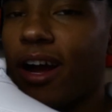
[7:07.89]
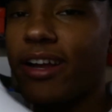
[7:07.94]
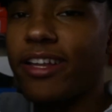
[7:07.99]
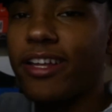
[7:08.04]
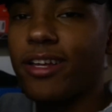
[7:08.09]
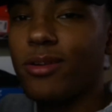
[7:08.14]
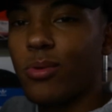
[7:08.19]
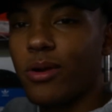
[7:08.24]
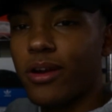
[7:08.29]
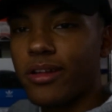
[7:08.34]
I
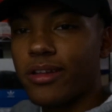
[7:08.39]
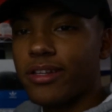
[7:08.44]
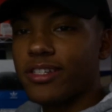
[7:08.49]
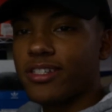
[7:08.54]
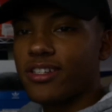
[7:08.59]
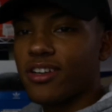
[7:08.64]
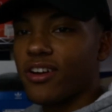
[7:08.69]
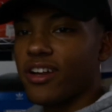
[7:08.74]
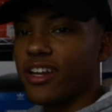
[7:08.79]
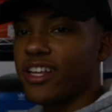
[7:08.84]
did wear
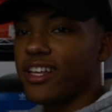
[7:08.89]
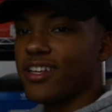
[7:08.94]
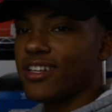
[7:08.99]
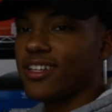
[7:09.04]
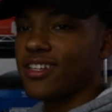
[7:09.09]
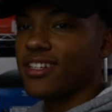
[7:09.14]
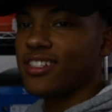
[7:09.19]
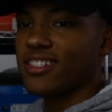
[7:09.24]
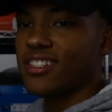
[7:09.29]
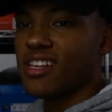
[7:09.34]
these already
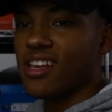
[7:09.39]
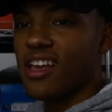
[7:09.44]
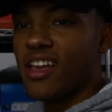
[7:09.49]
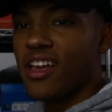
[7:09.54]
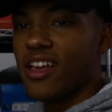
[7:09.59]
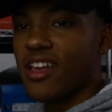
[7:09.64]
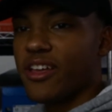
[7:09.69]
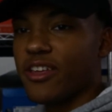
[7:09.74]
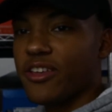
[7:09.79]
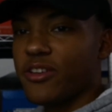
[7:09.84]
because,
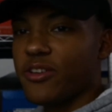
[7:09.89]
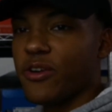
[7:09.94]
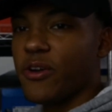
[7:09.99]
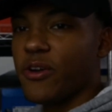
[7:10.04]
you